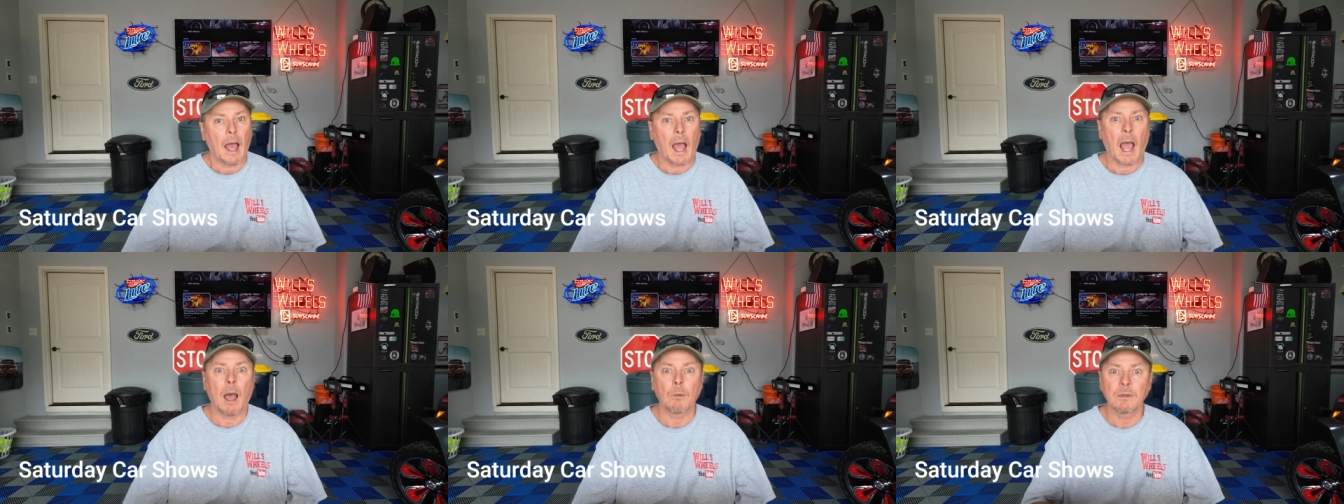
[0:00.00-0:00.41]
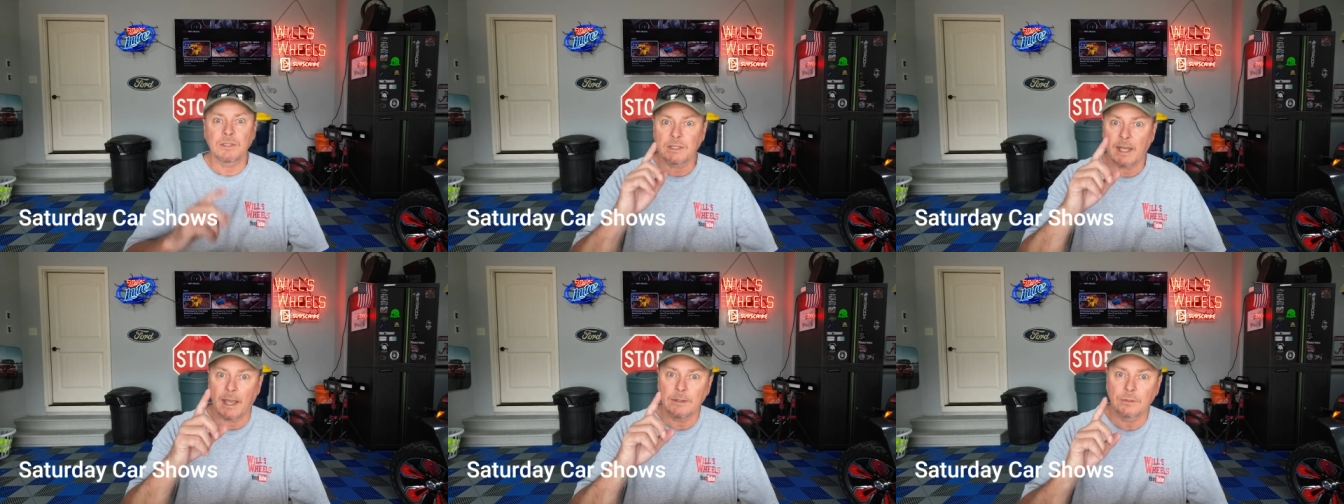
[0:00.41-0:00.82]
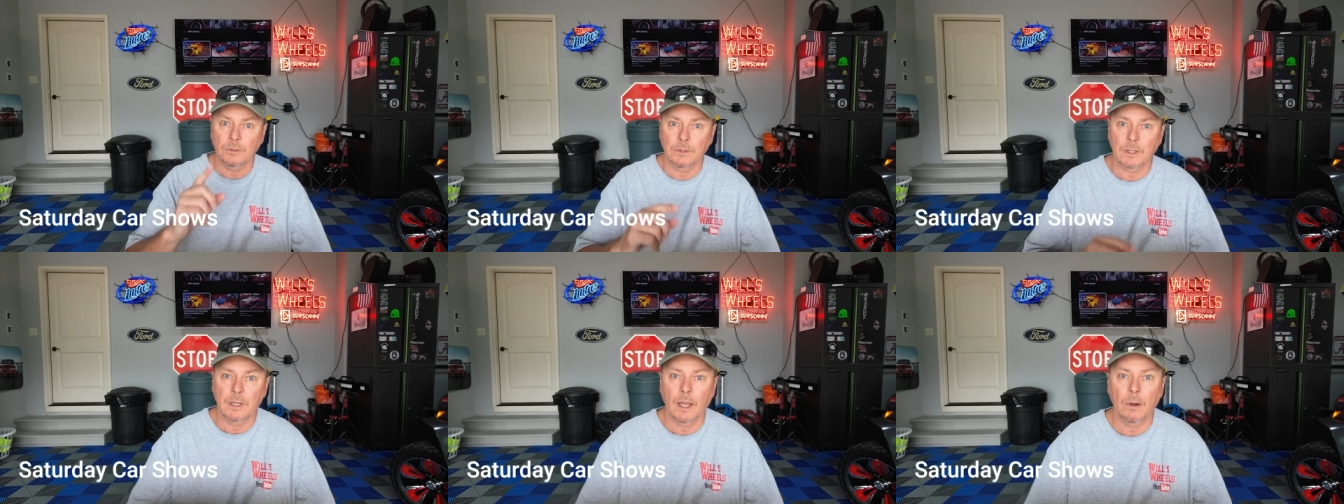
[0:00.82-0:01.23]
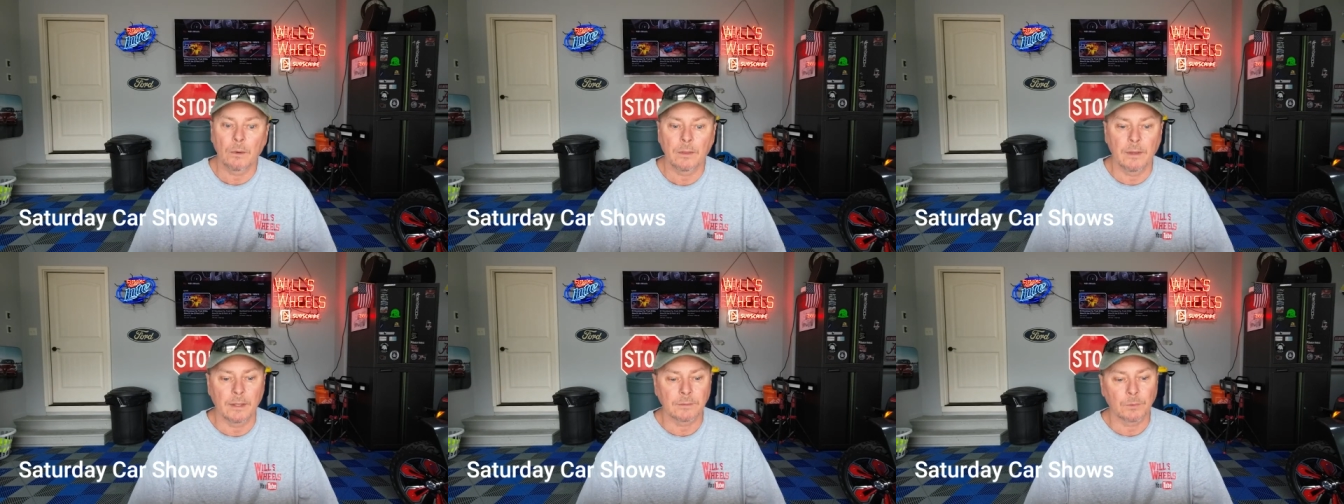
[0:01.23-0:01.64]
I was scheduled to go to
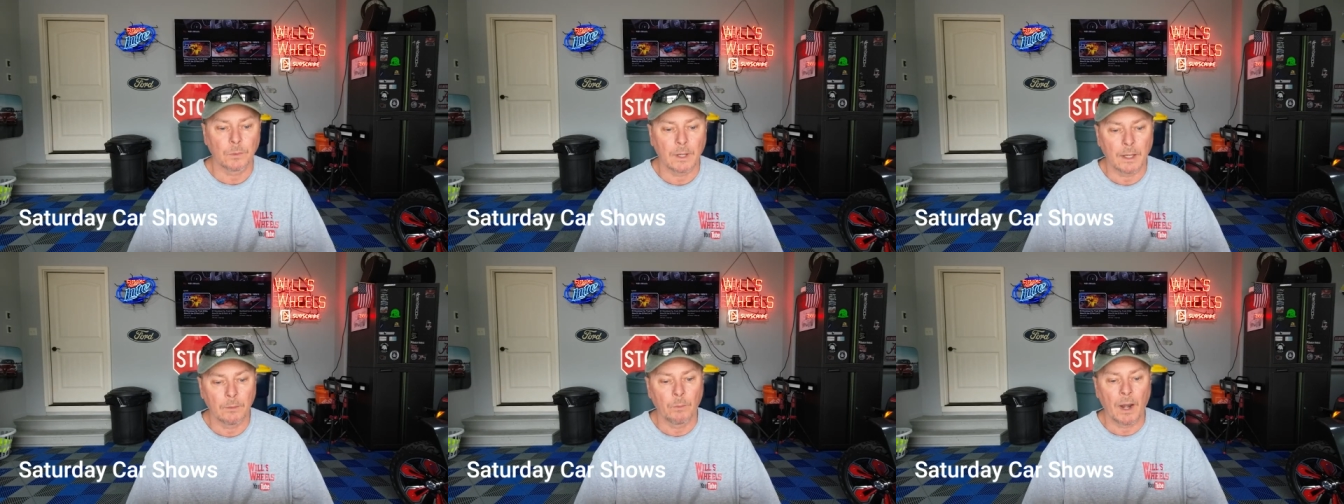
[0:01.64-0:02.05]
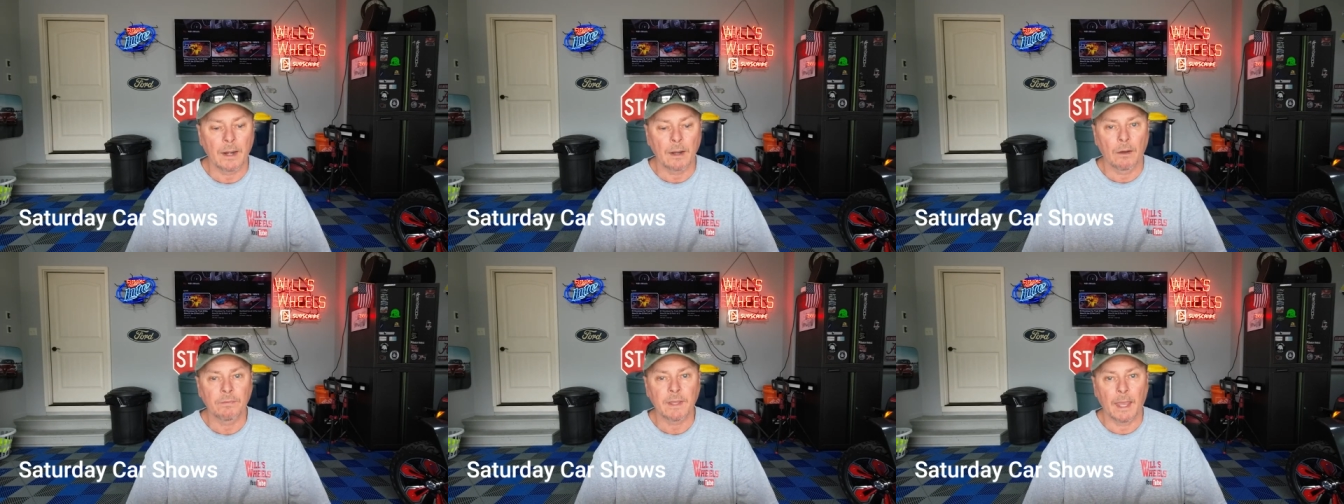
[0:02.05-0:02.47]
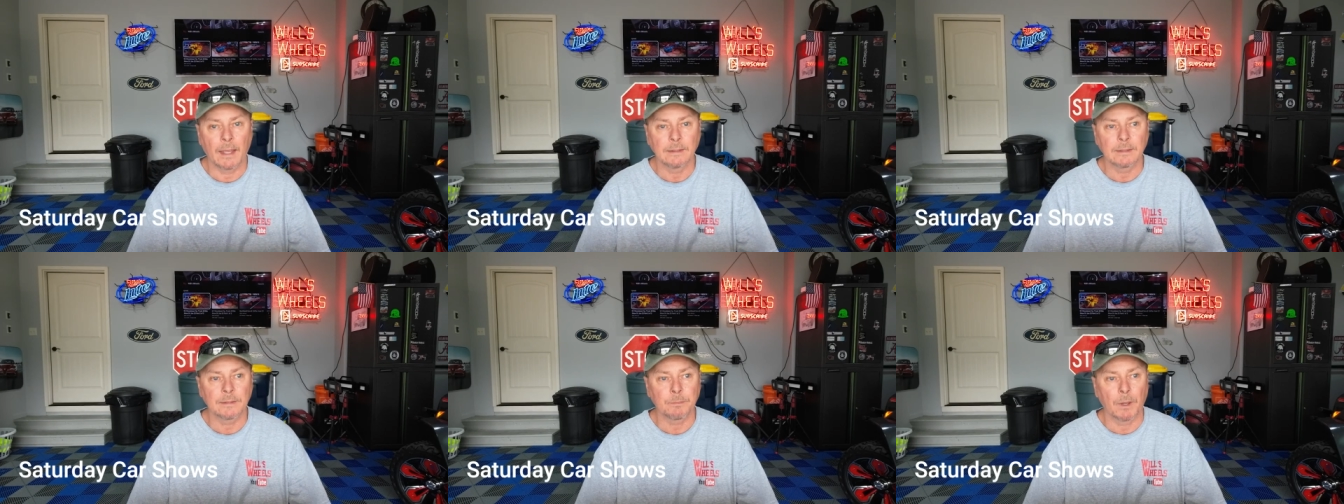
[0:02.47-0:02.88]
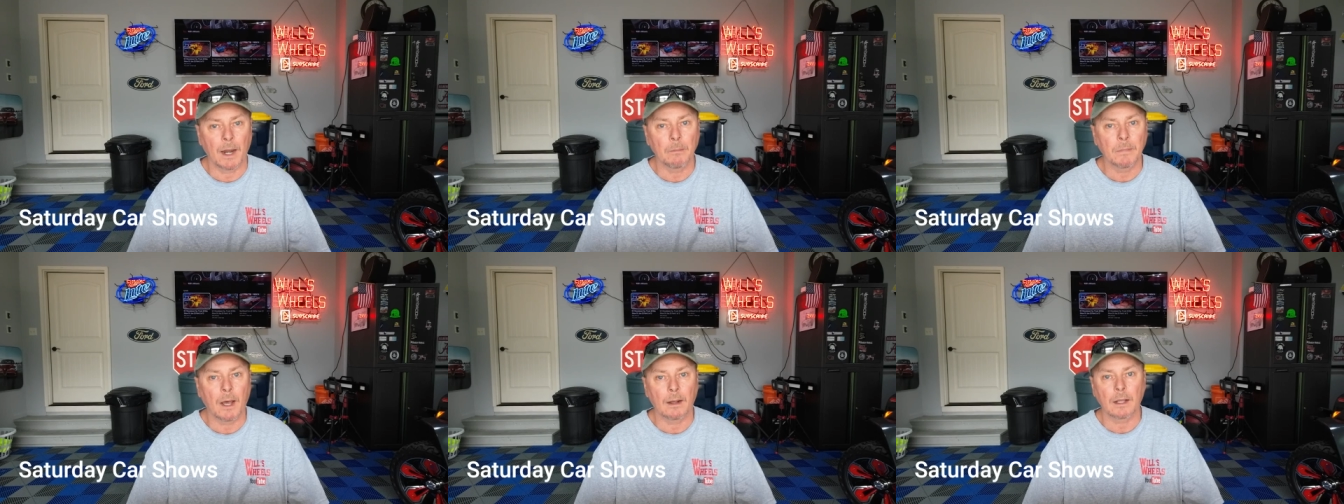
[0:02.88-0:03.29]
this one in Randolph, Kansas, but
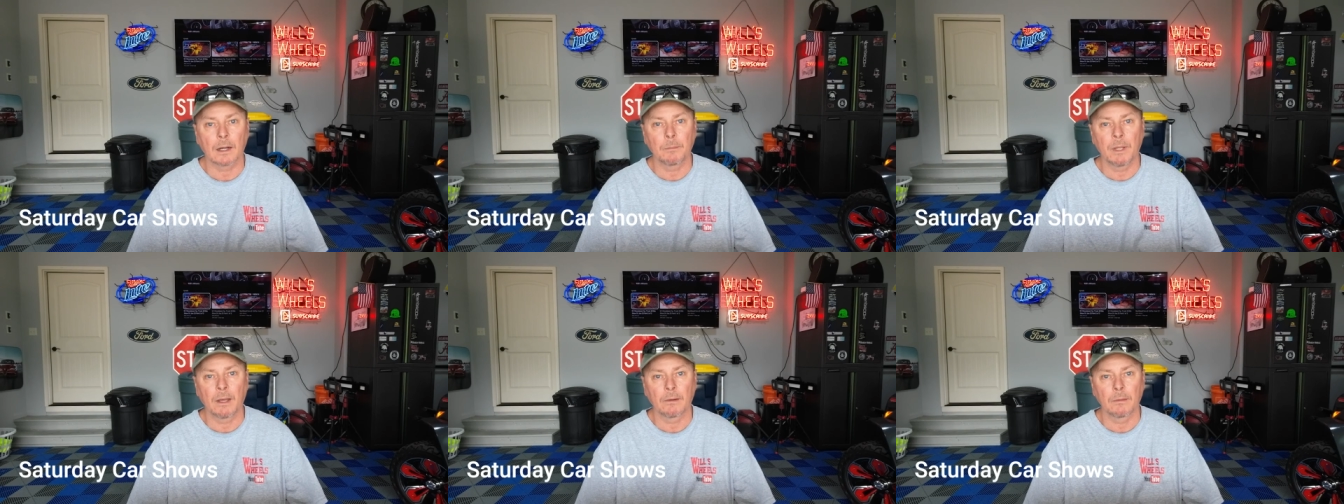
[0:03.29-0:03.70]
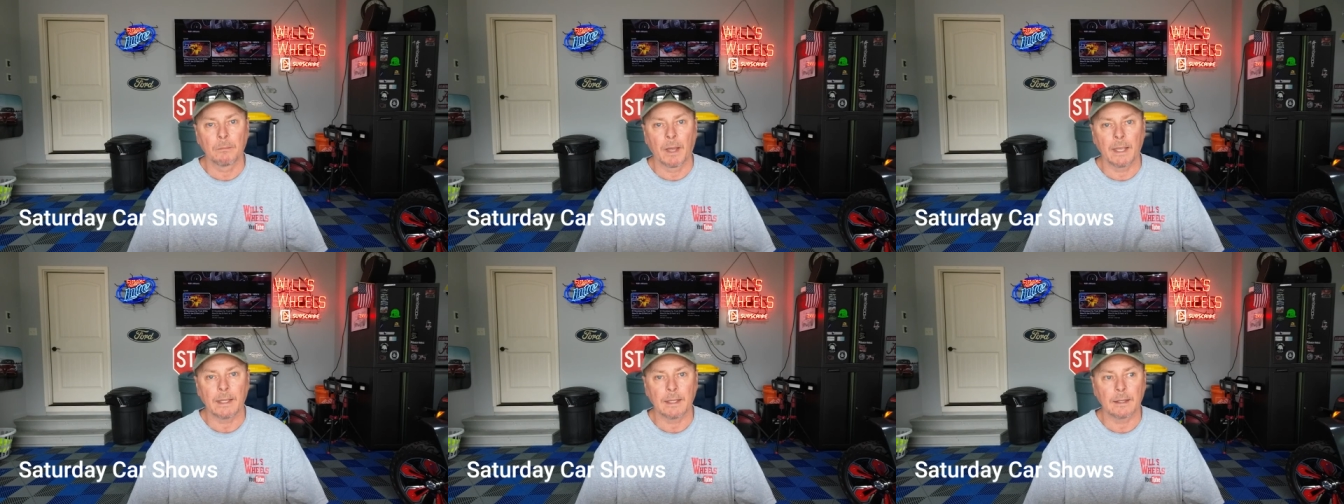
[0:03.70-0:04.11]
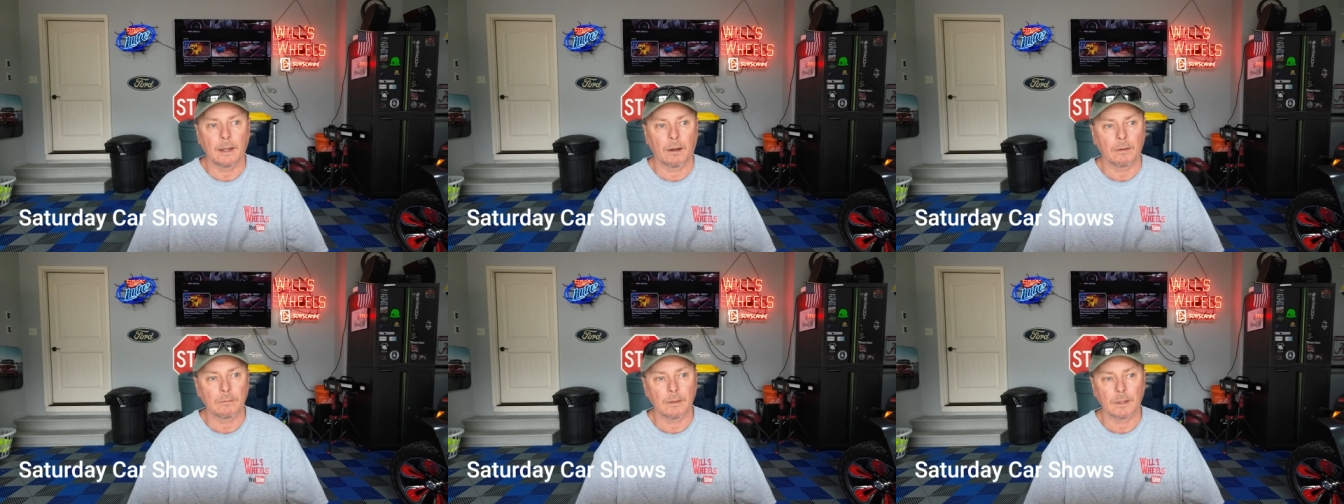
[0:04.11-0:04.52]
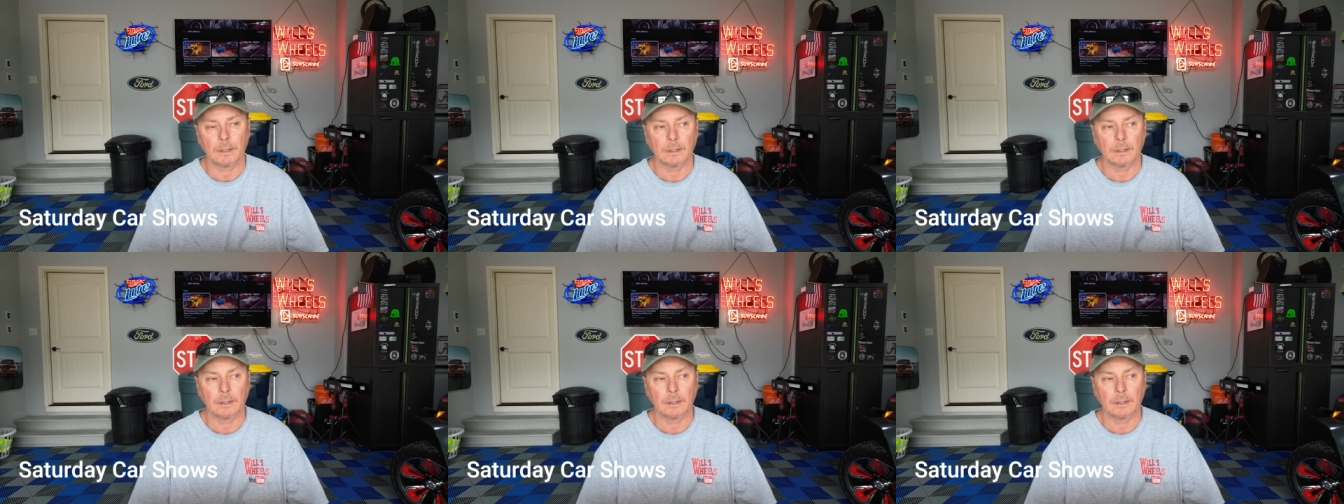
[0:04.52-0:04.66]
I'm not going to be able to make it. Our,